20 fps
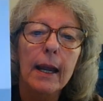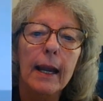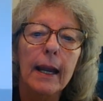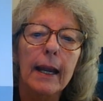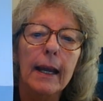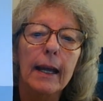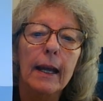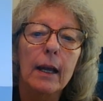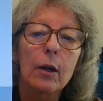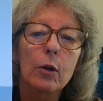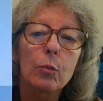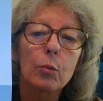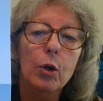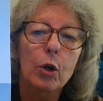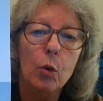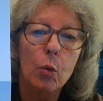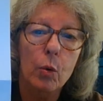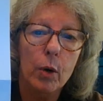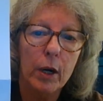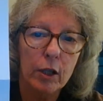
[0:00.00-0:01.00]
And
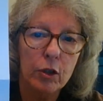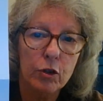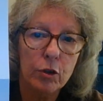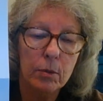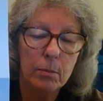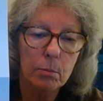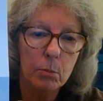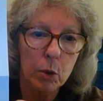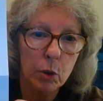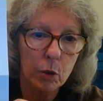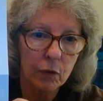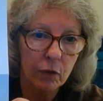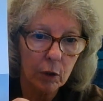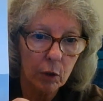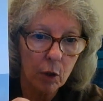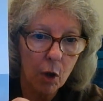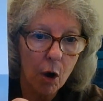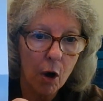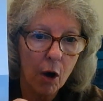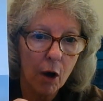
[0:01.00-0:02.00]
we're going to move
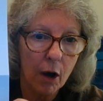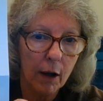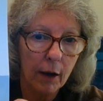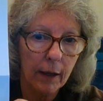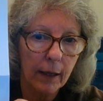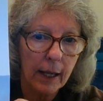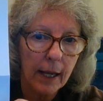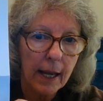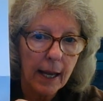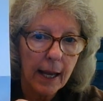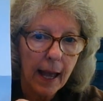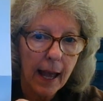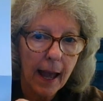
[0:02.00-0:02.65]
along